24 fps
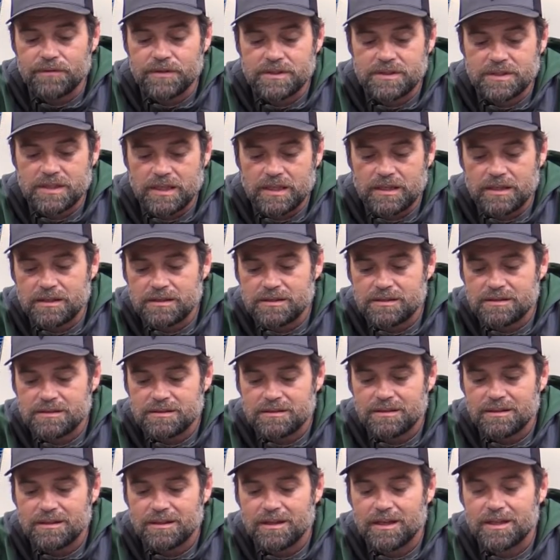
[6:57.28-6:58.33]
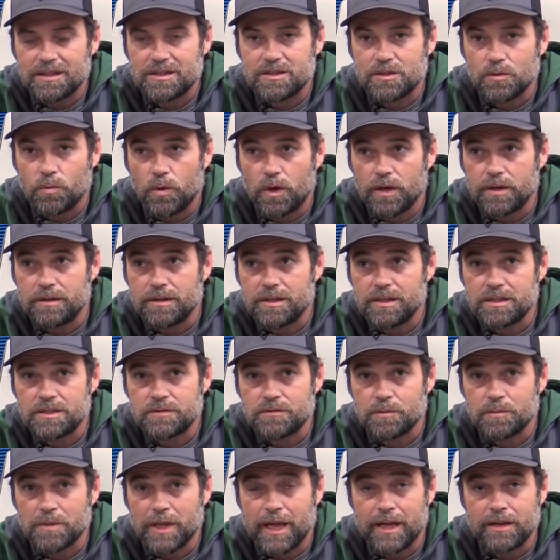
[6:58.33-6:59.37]
the Cenus. It's the one disc
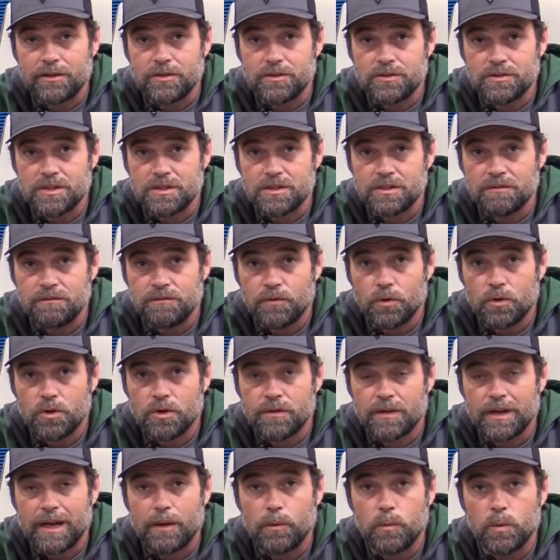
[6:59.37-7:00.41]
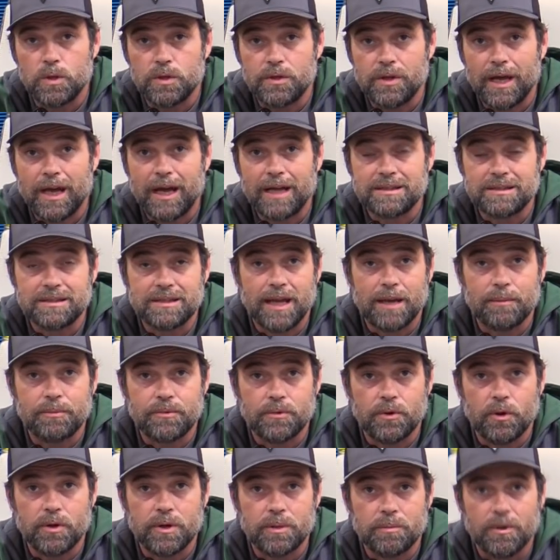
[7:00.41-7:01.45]
from Latitude 64 that I will not stop
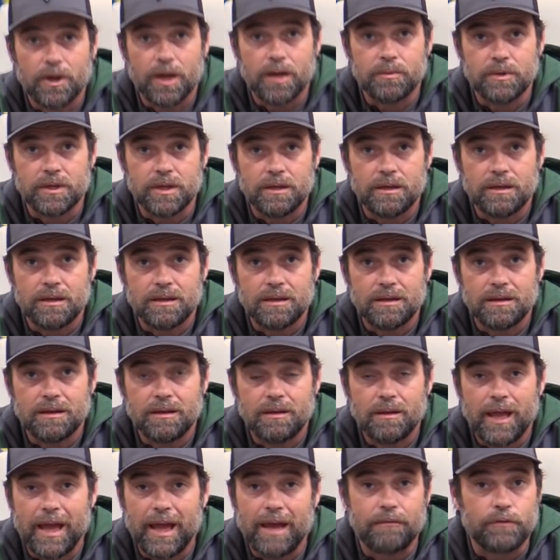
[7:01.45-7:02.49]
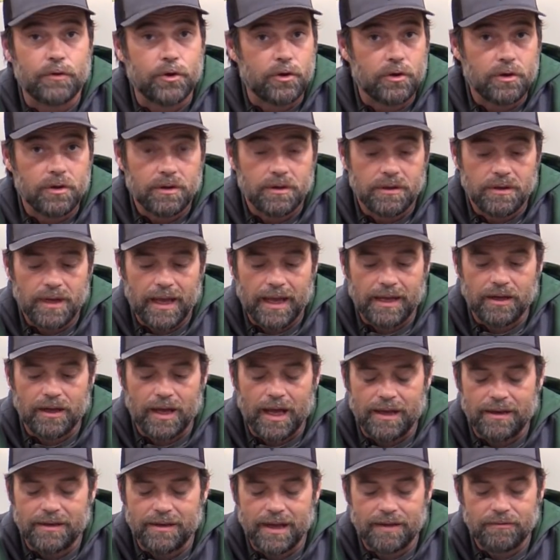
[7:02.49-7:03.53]
throwing probably. Ever.
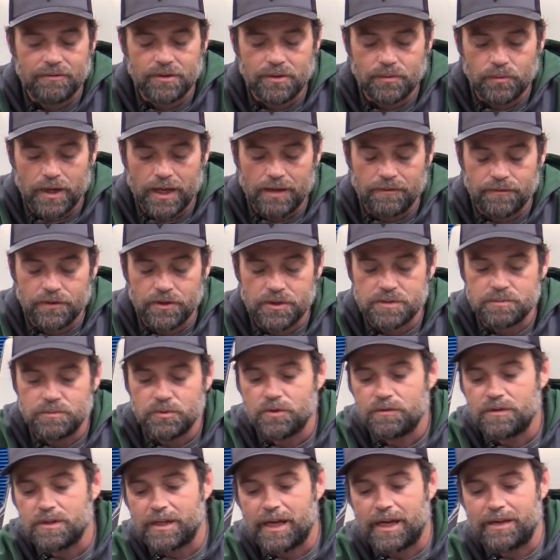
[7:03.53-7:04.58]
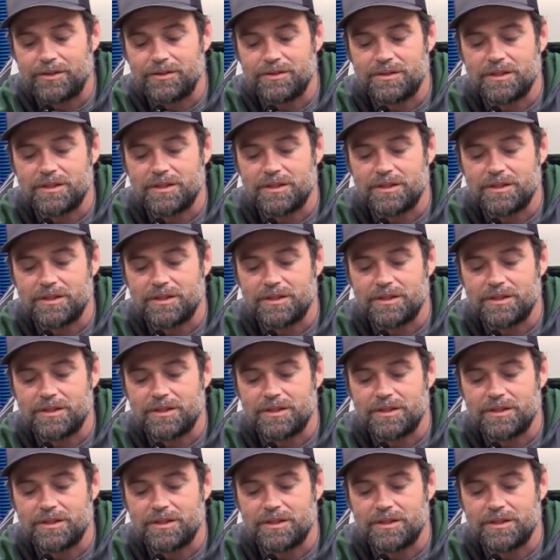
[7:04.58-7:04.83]
I never, when I first moved to Latitude